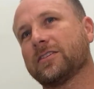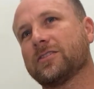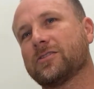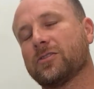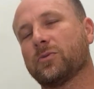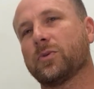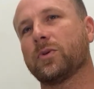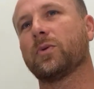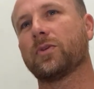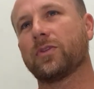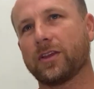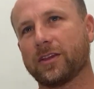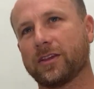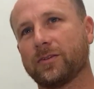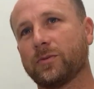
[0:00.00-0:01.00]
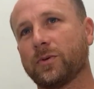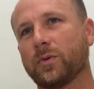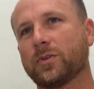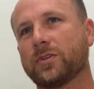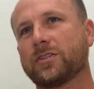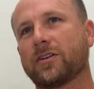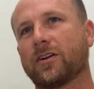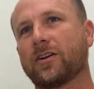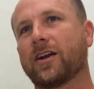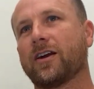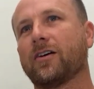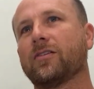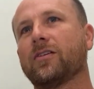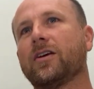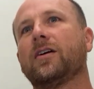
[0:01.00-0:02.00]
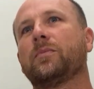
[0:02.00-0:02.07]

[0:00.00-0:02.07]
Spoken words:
And so we were thinking we would start out